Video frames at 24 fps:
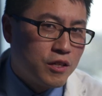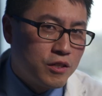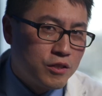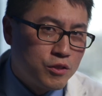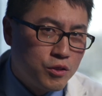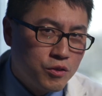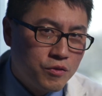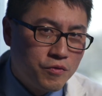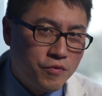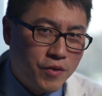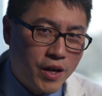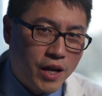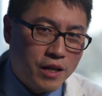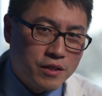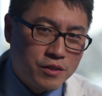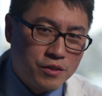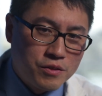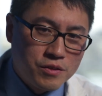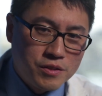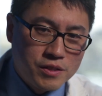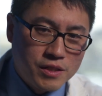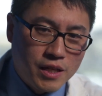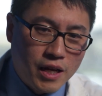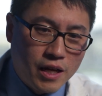The two
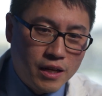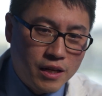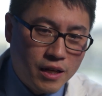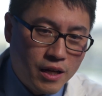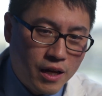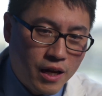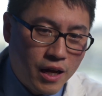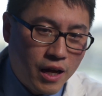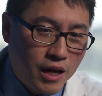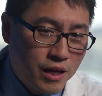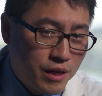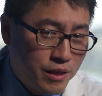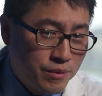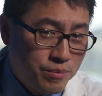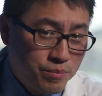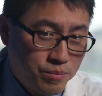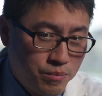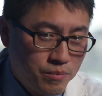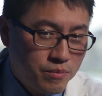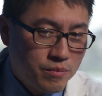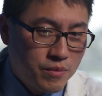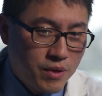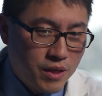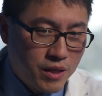factors that I
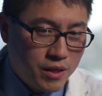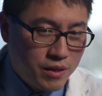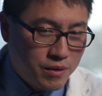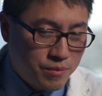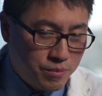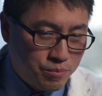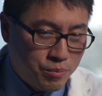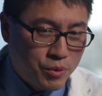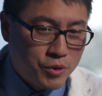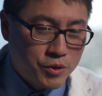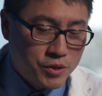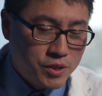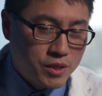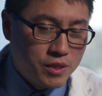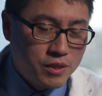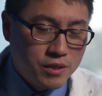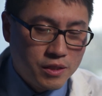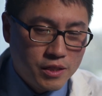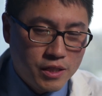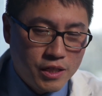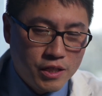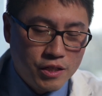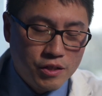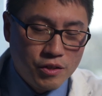
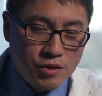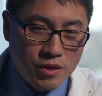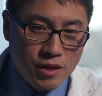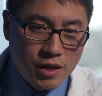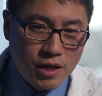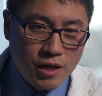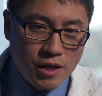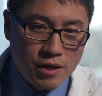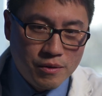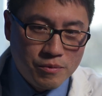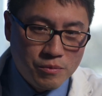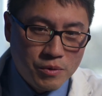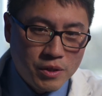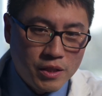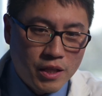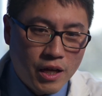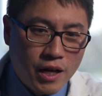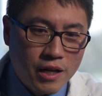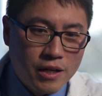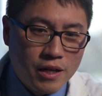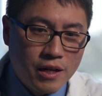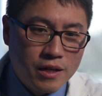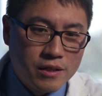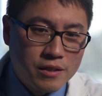personally uh,
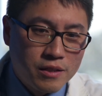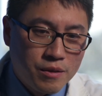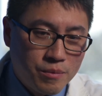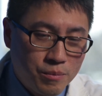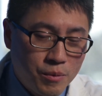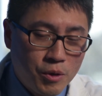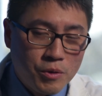rely on the